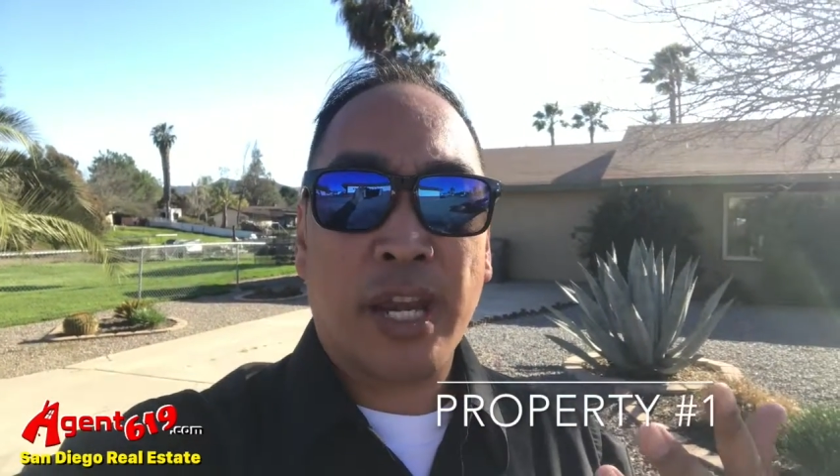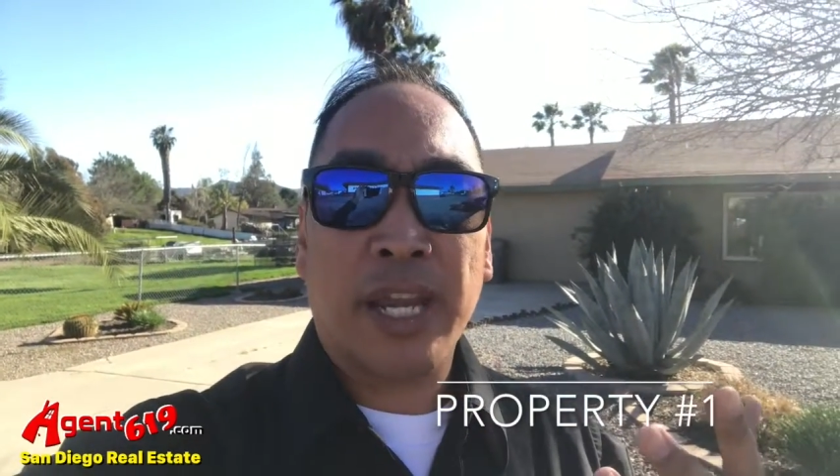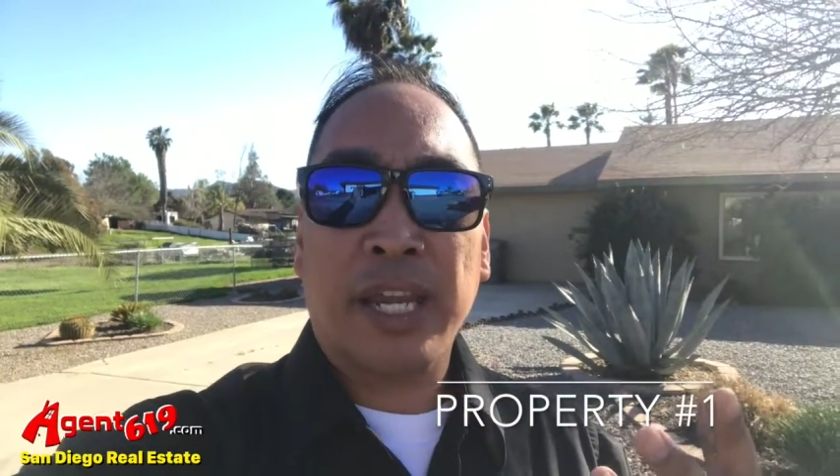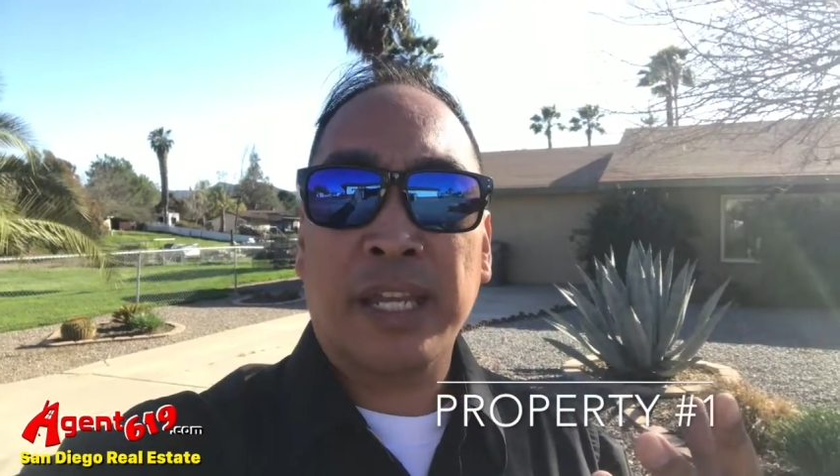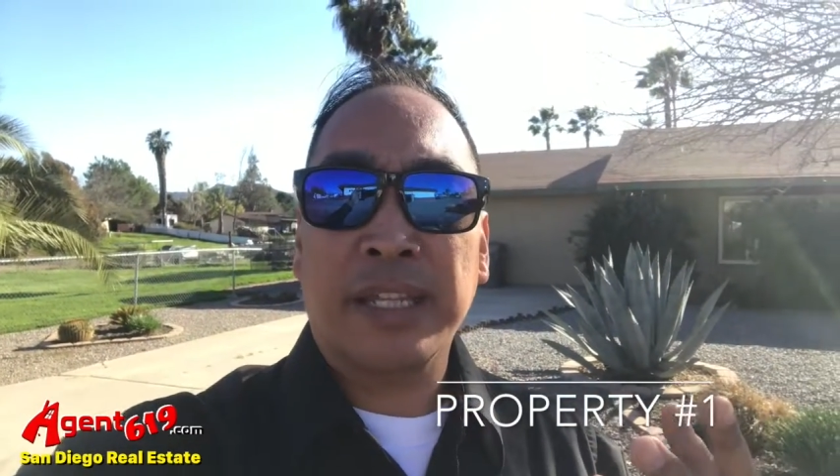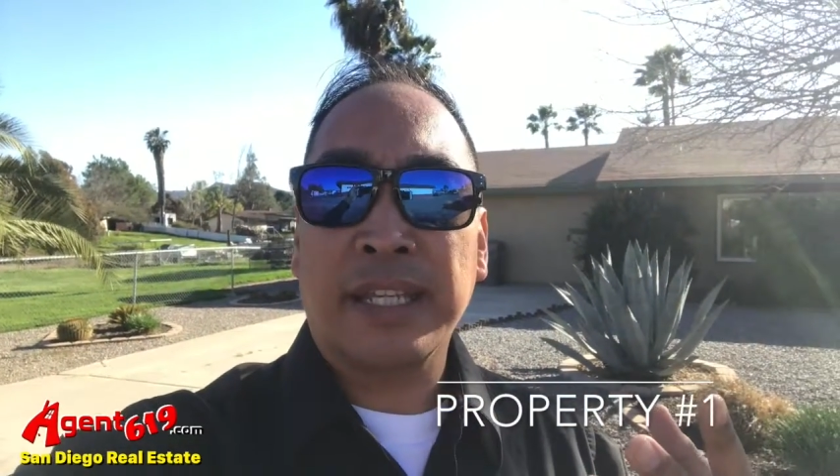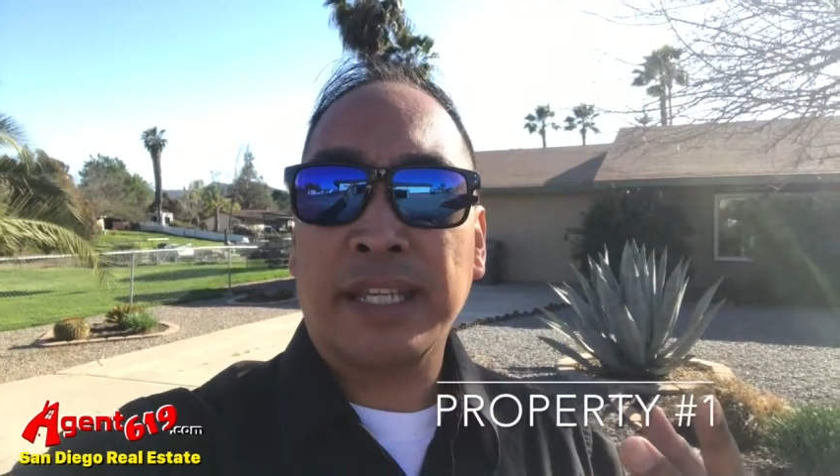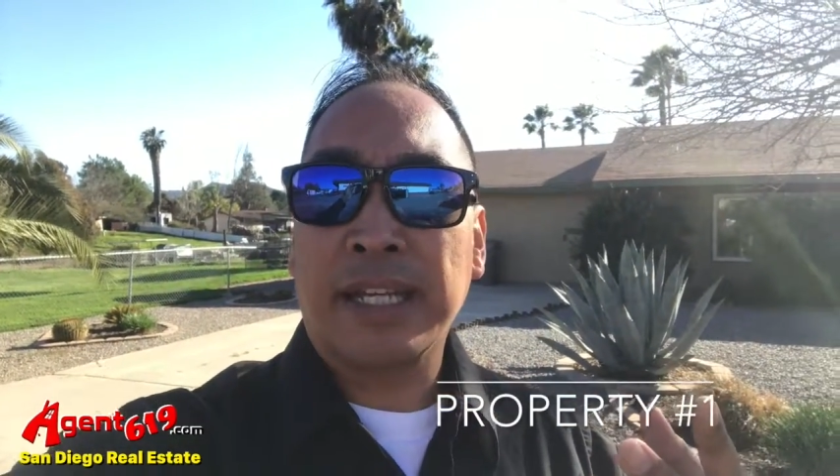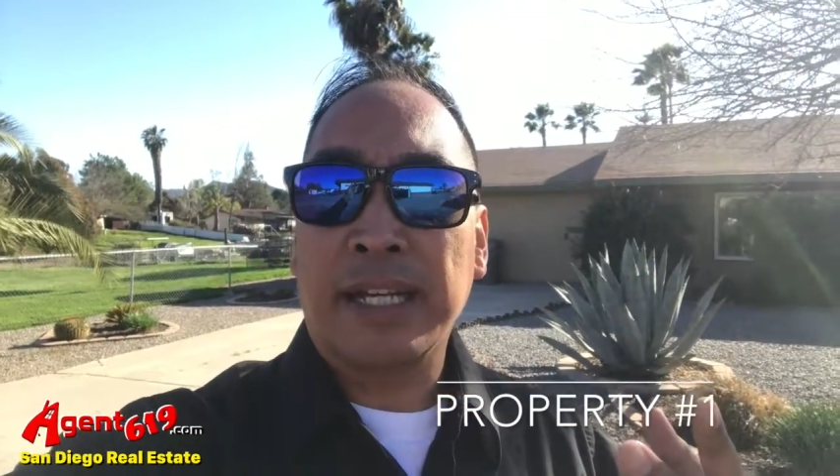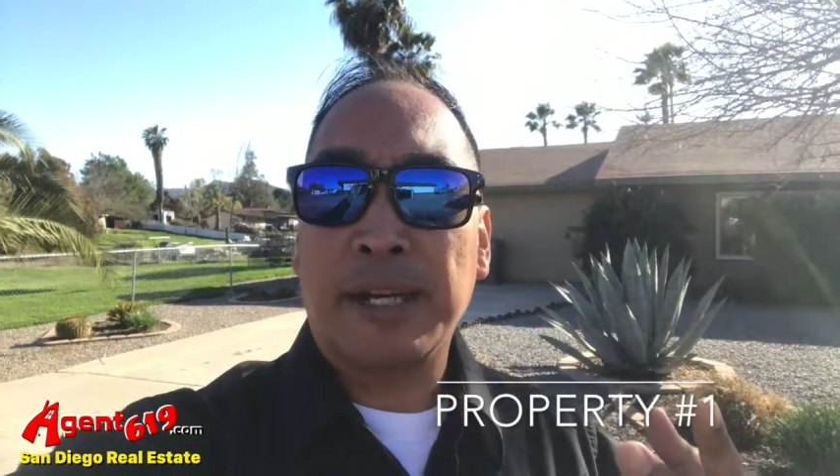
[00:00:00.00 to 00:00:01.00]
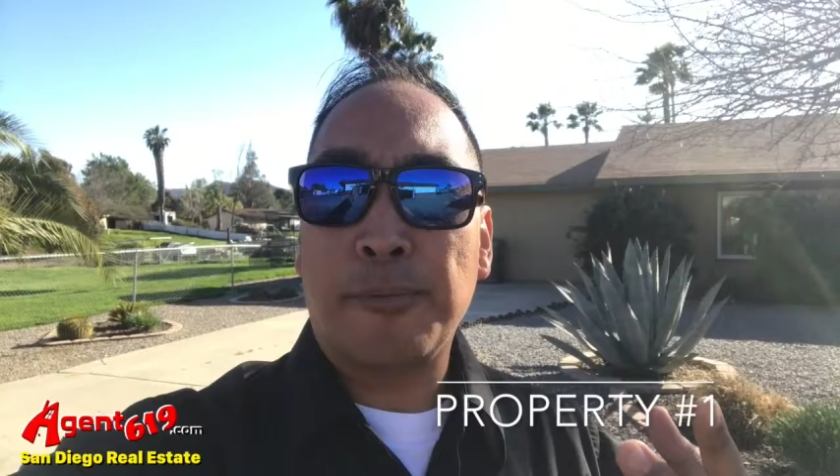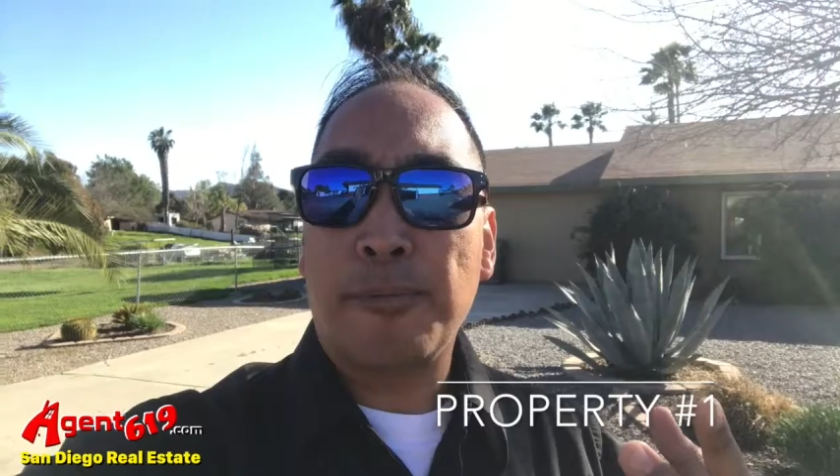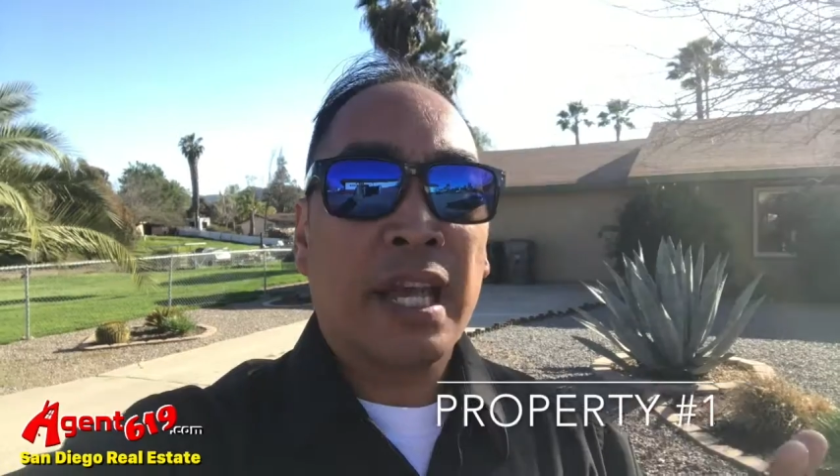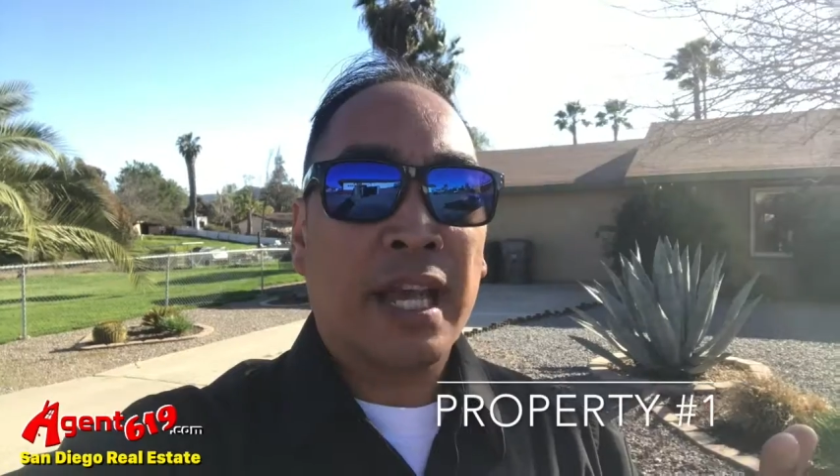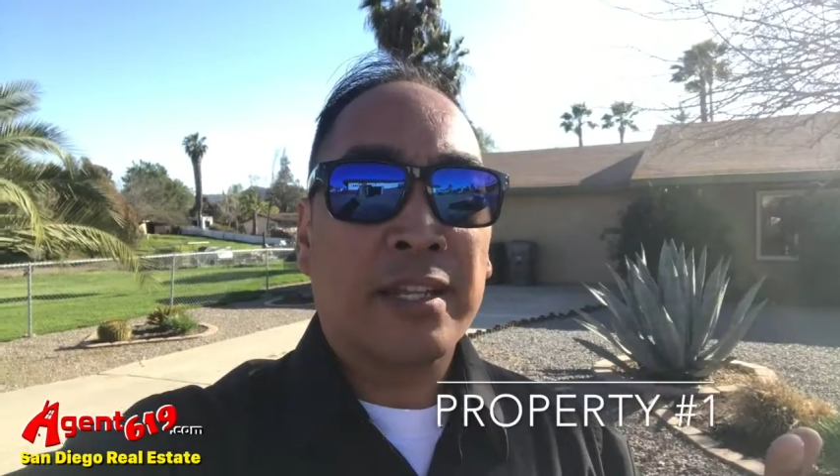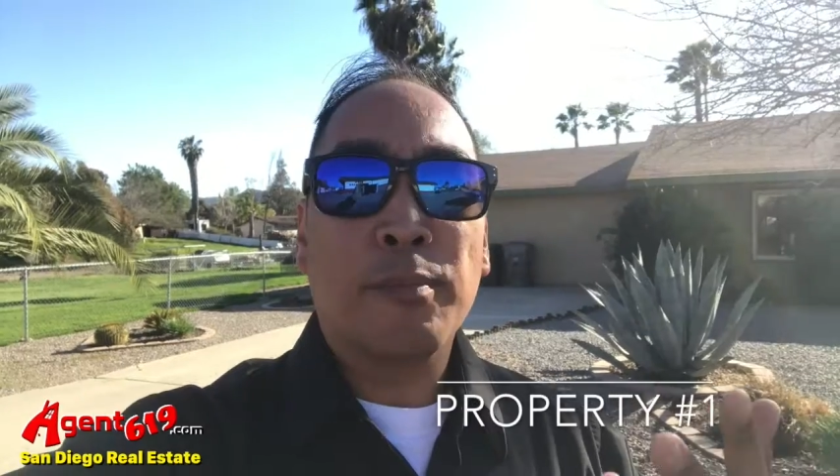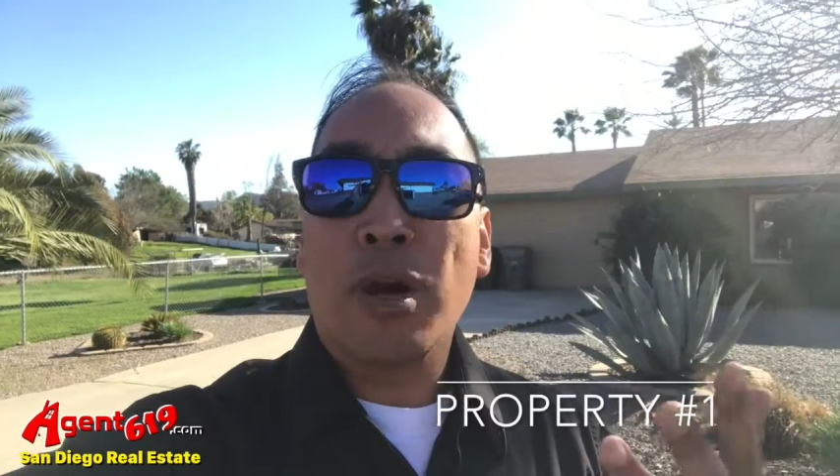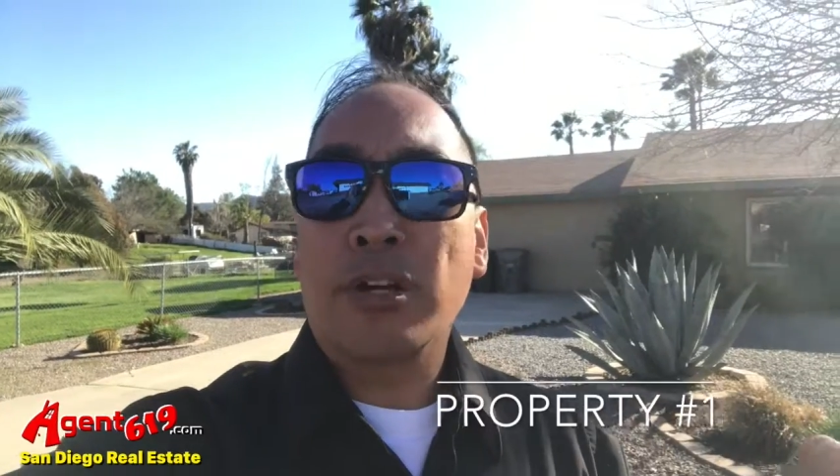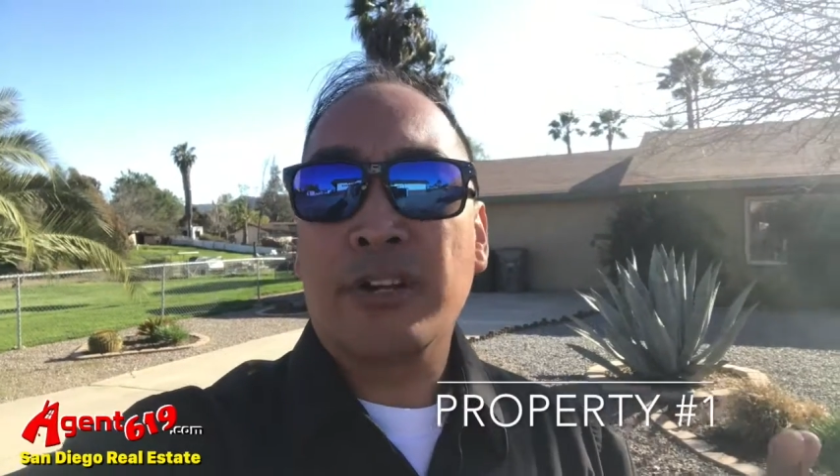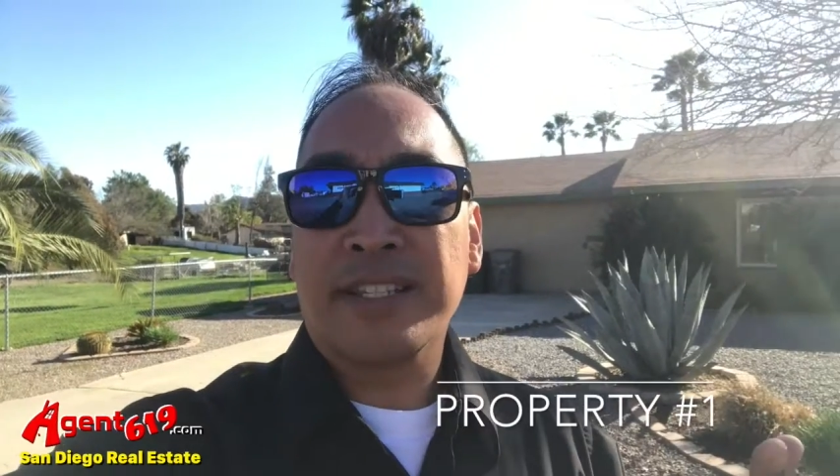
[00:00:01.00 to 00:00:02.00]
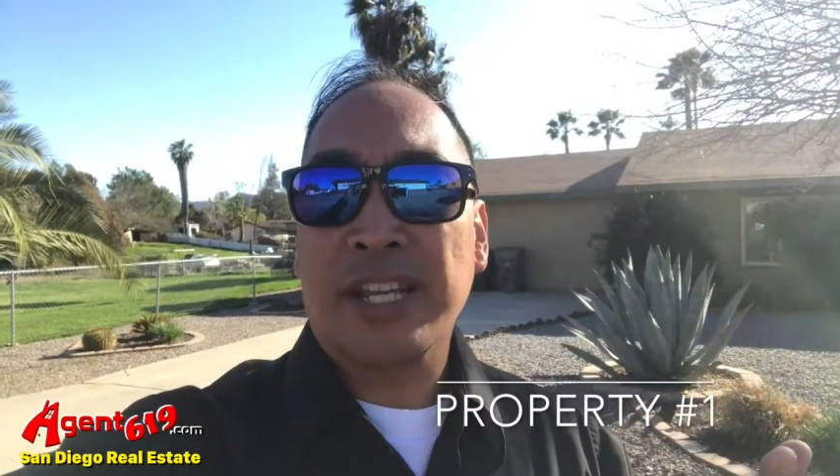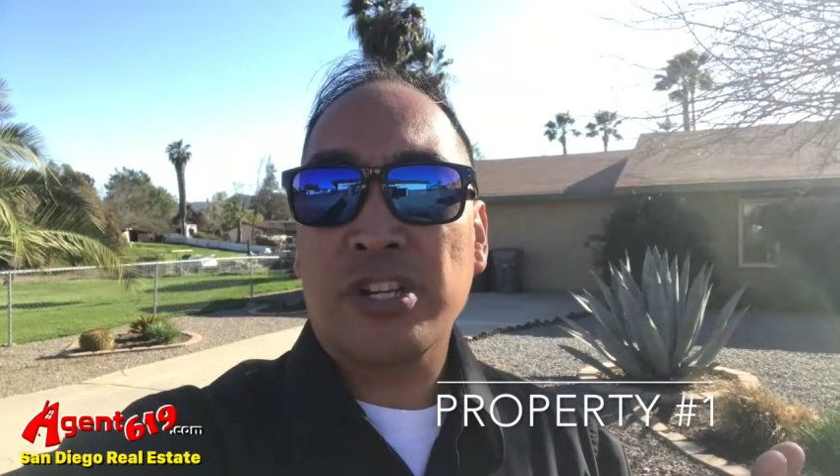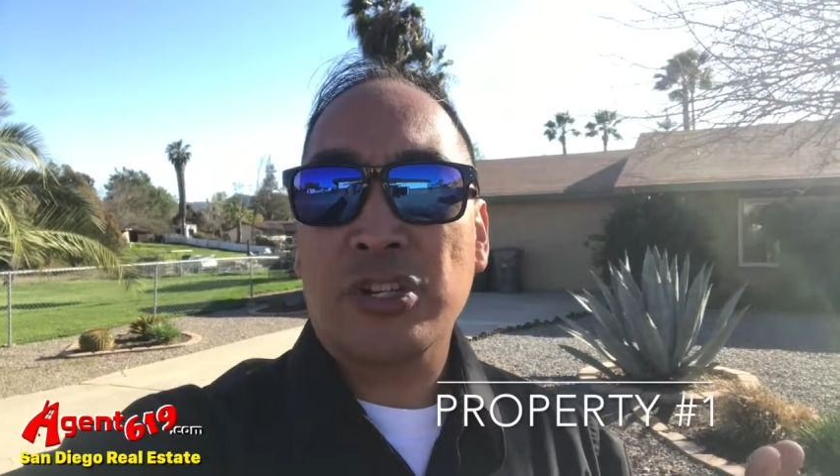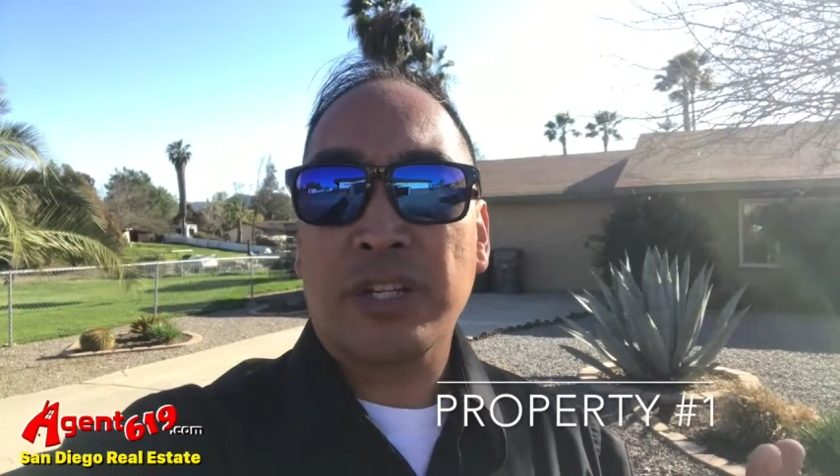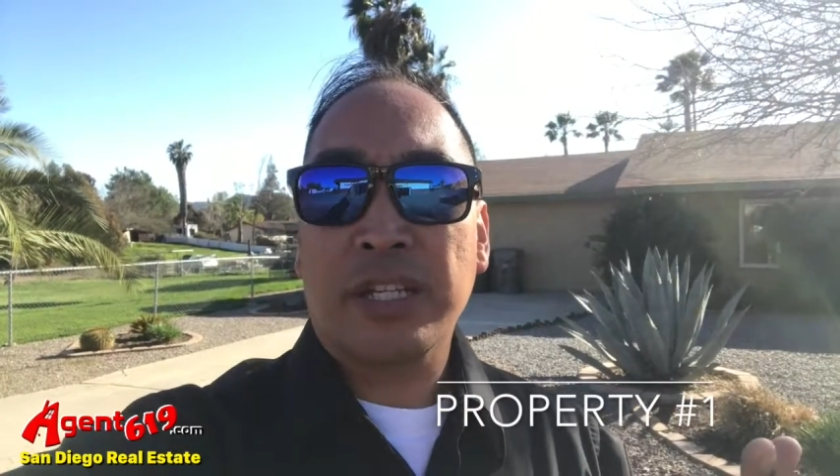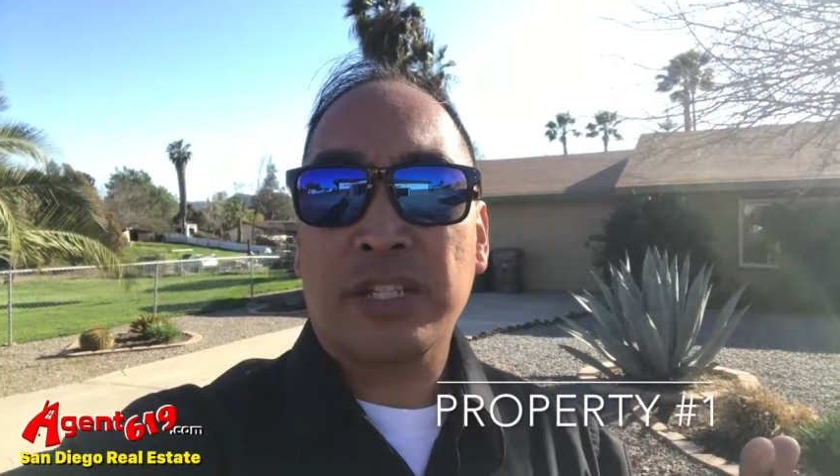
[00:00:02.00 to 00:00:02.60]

and the modernization